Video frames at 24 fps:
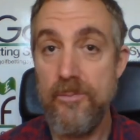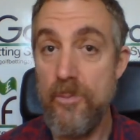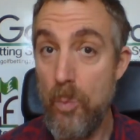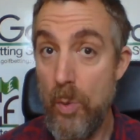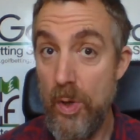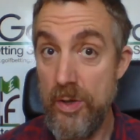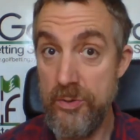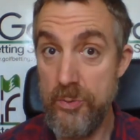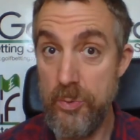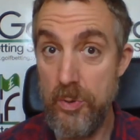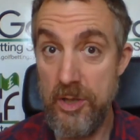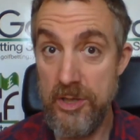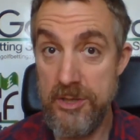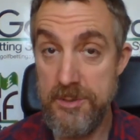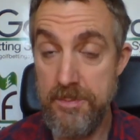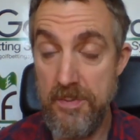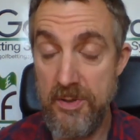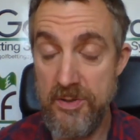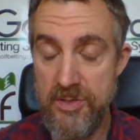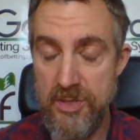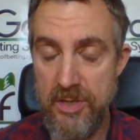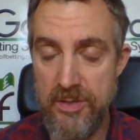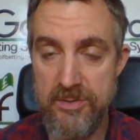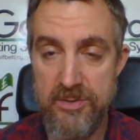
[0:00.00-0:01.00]
Won twice by
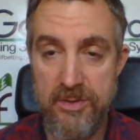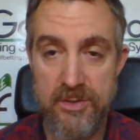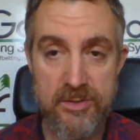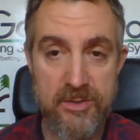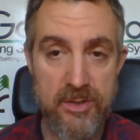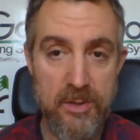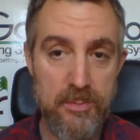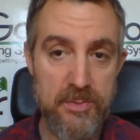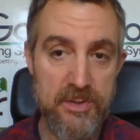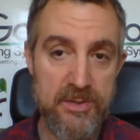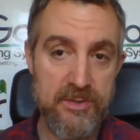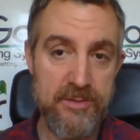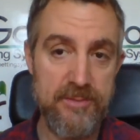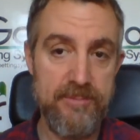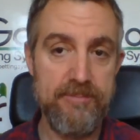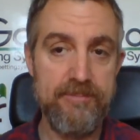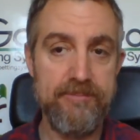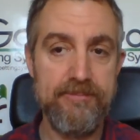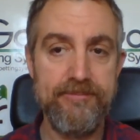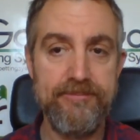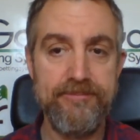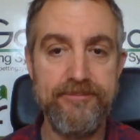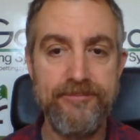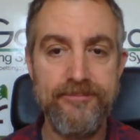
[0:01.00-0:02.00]
Justin Thomas.
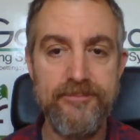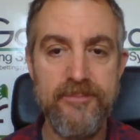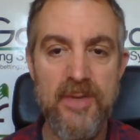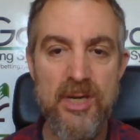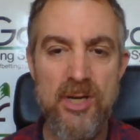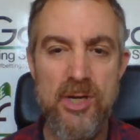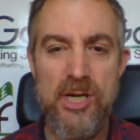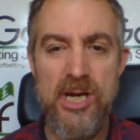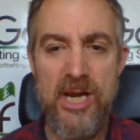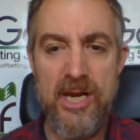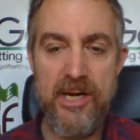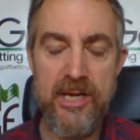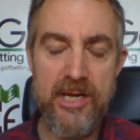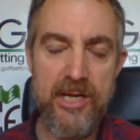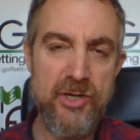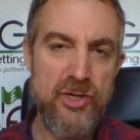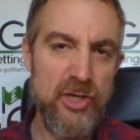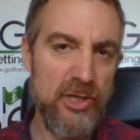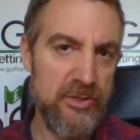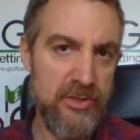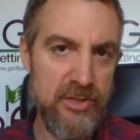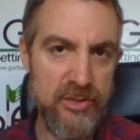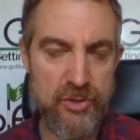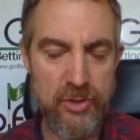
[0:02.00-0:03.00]
Clearly,
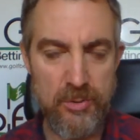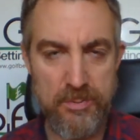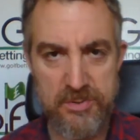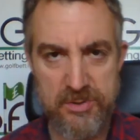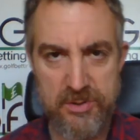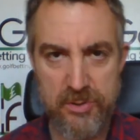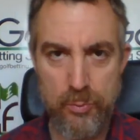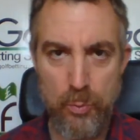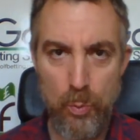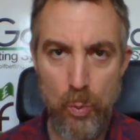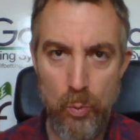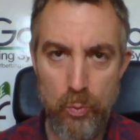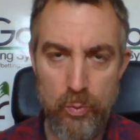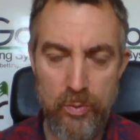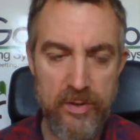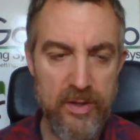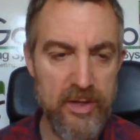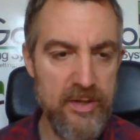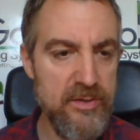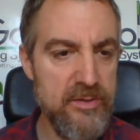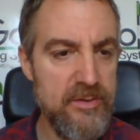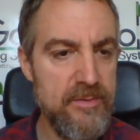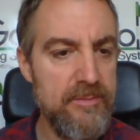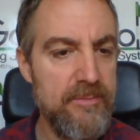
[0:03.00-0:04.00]
Justin Thomas could walk this,